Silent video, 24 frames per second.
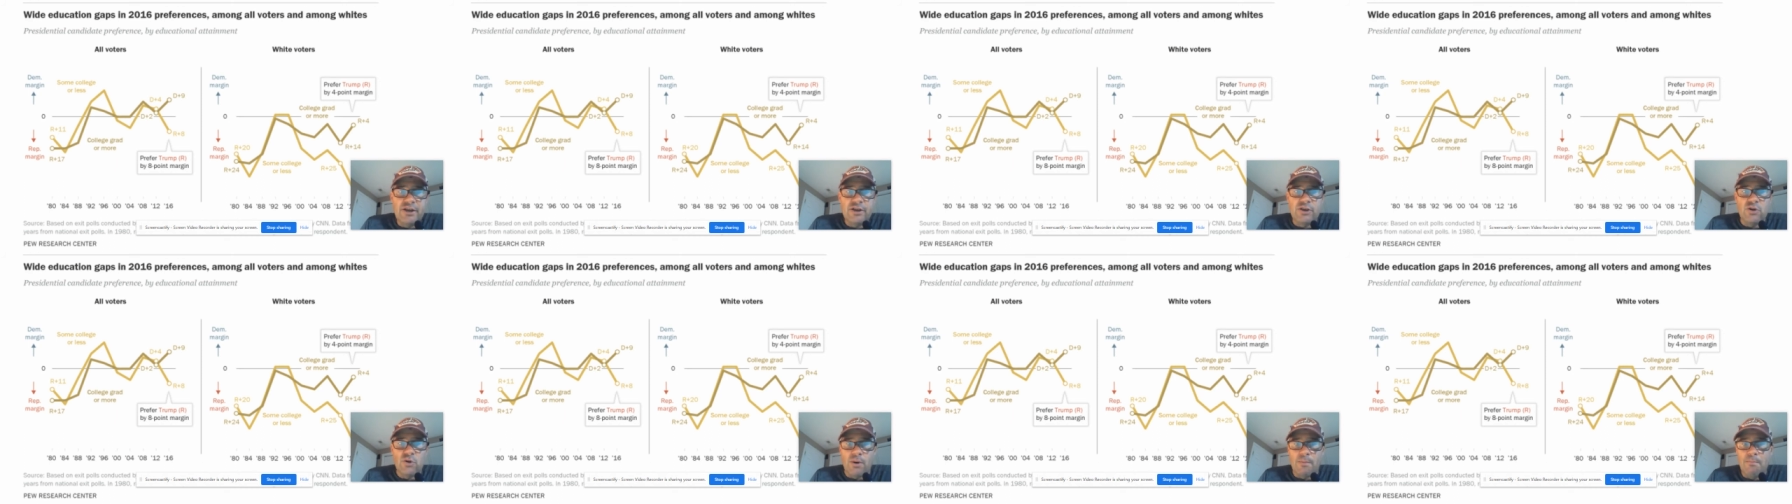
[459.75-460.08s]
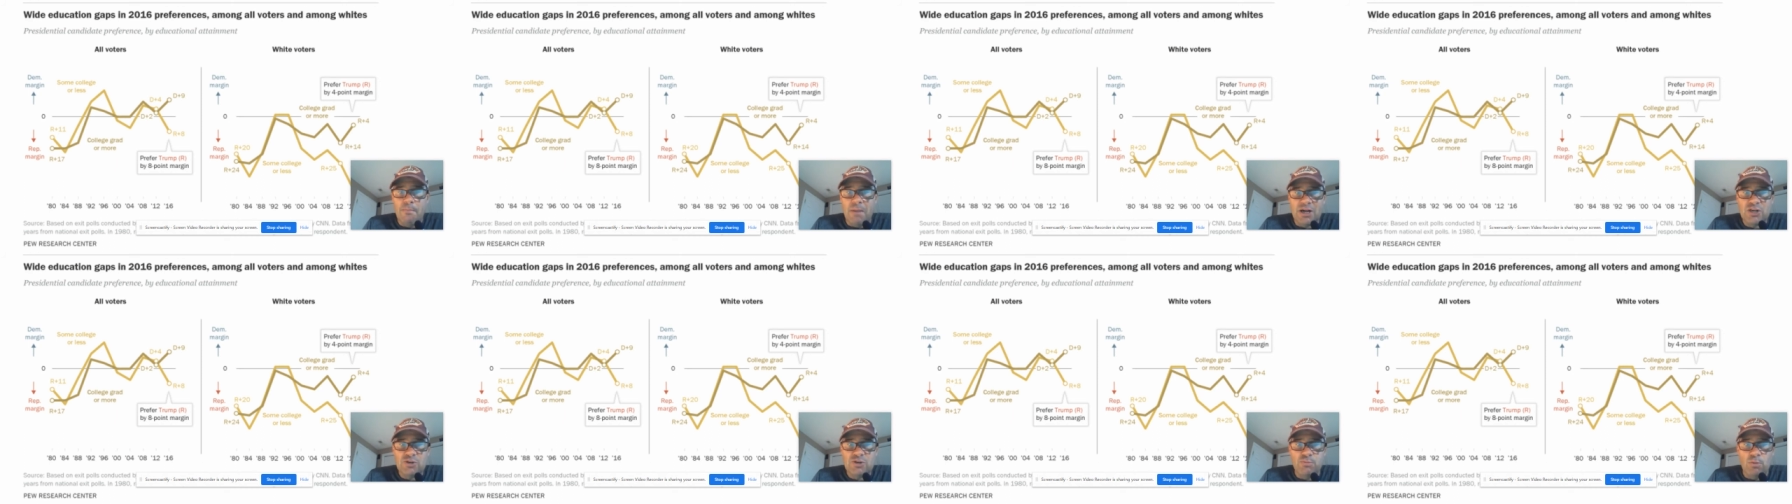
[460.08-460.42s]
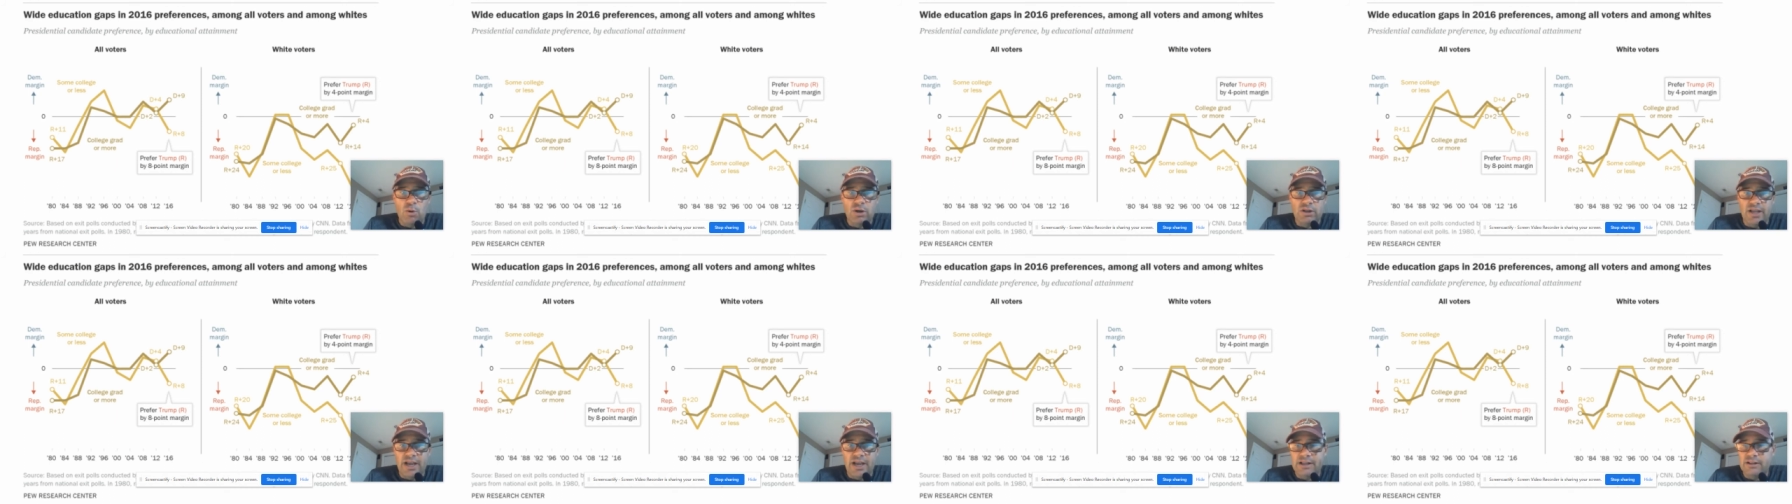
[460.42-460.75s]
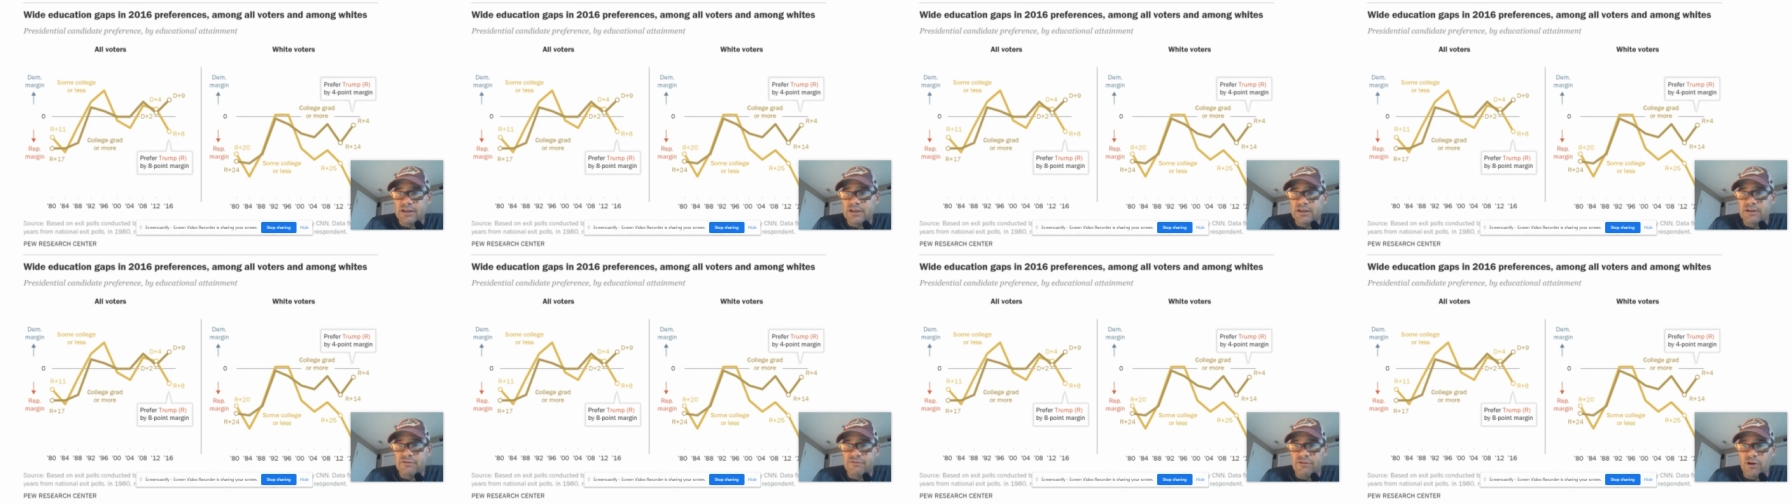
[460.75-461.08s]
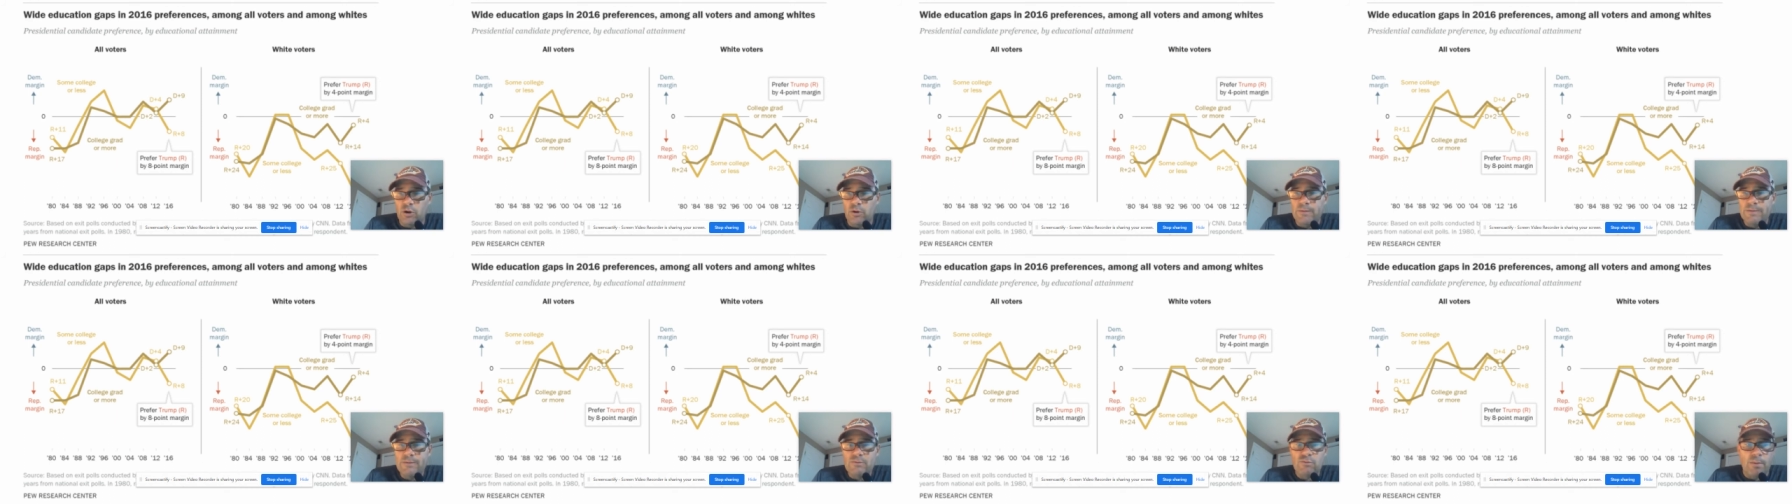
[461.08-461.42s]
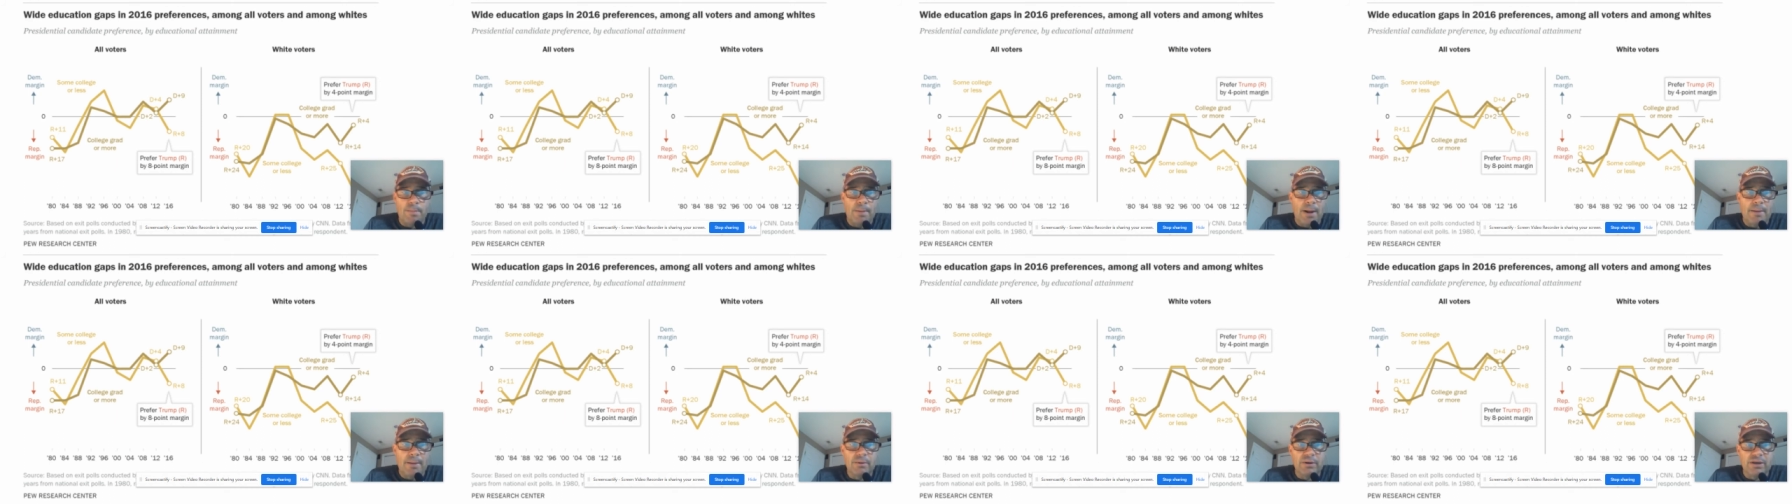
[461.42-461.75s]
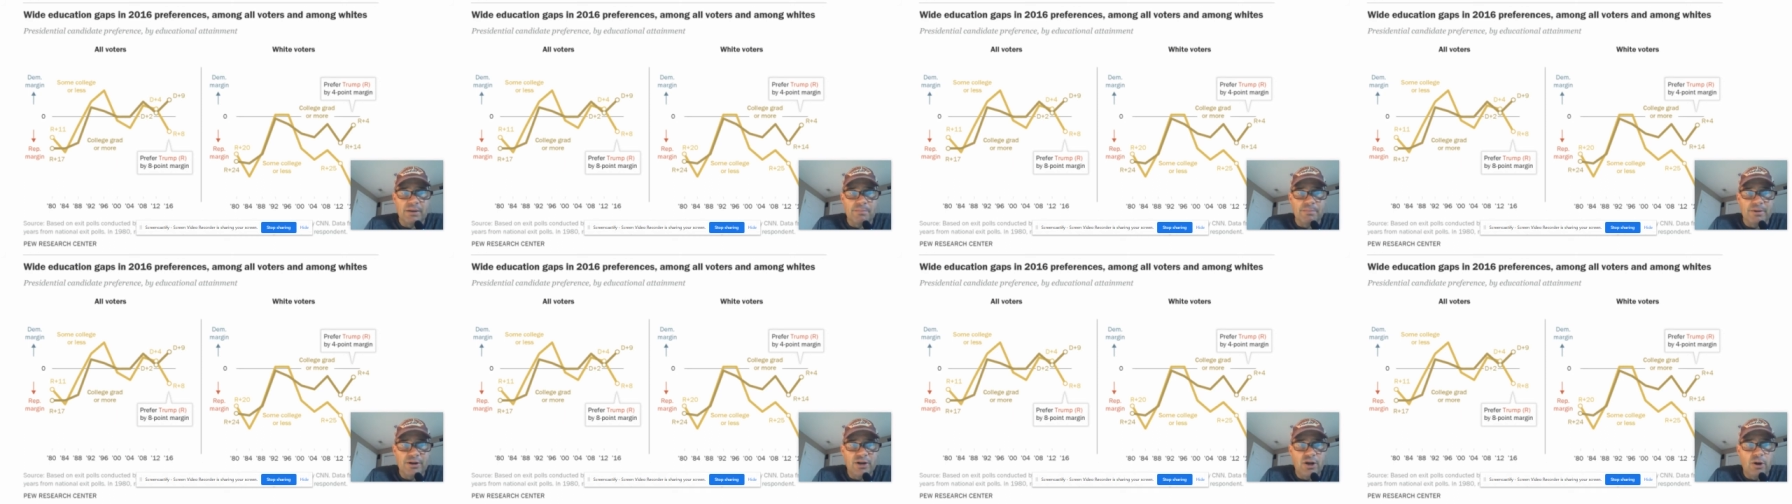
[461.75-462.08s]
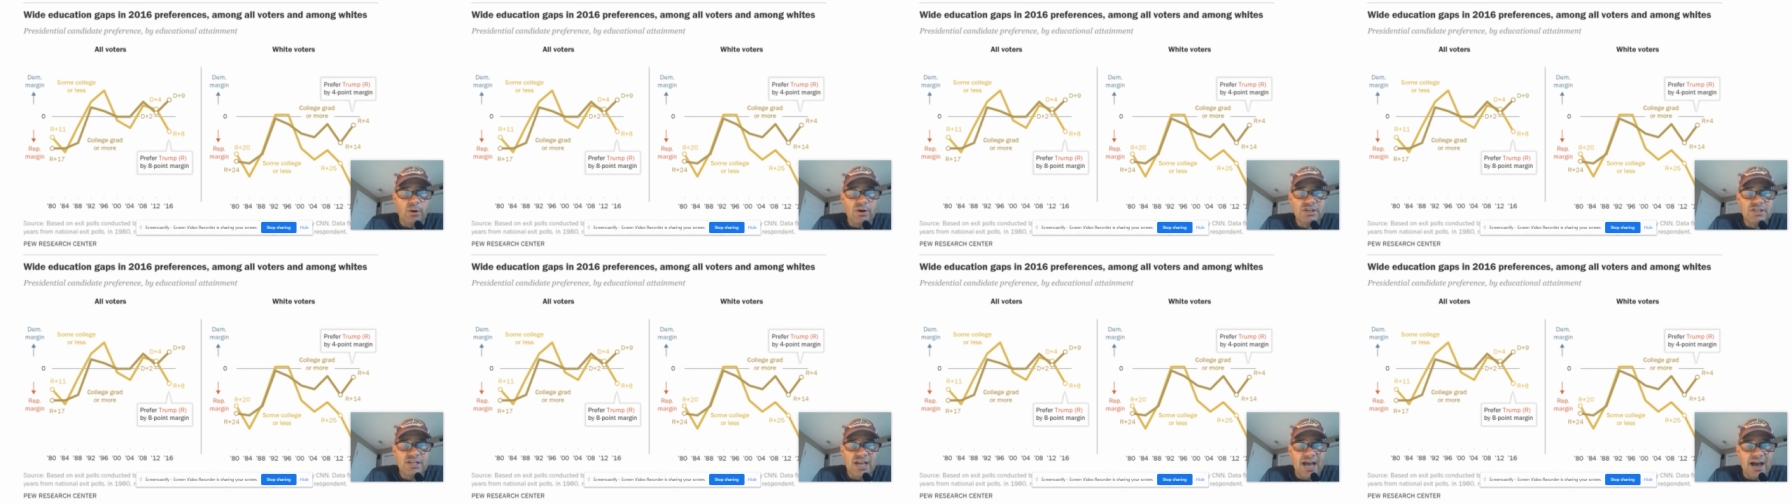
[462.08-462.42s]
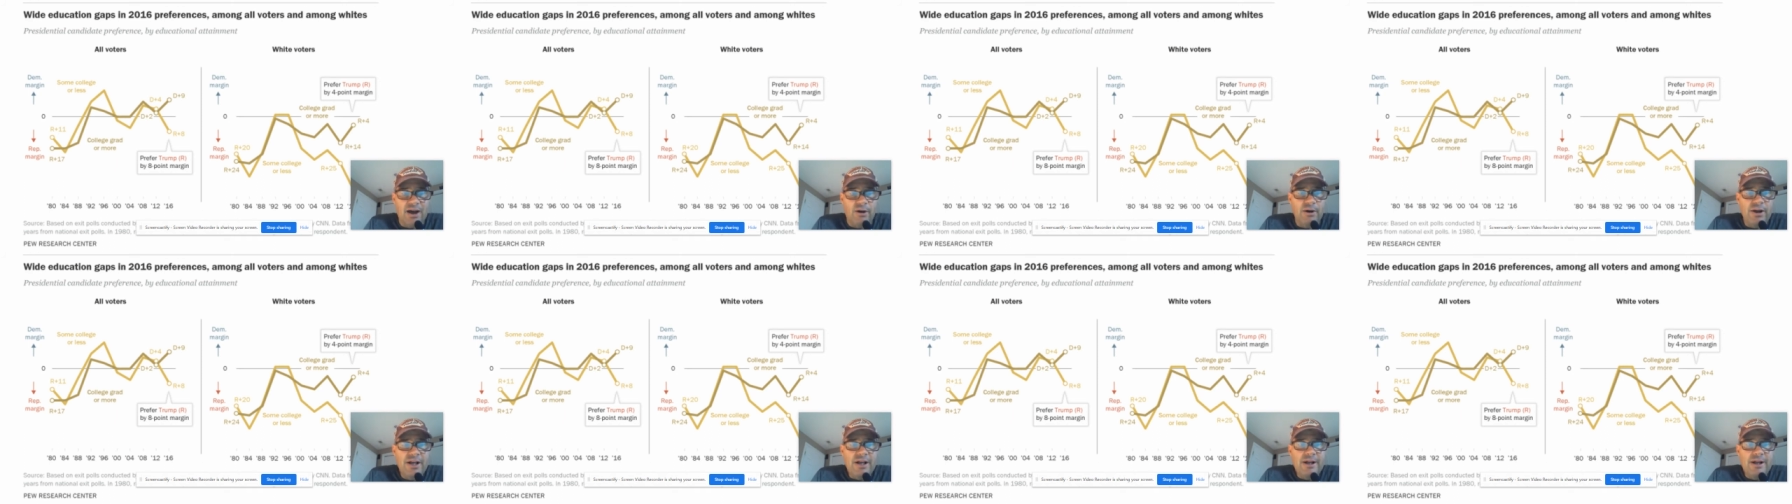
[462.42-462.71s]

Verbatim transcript: you are much more likely to vote Republican. But notice how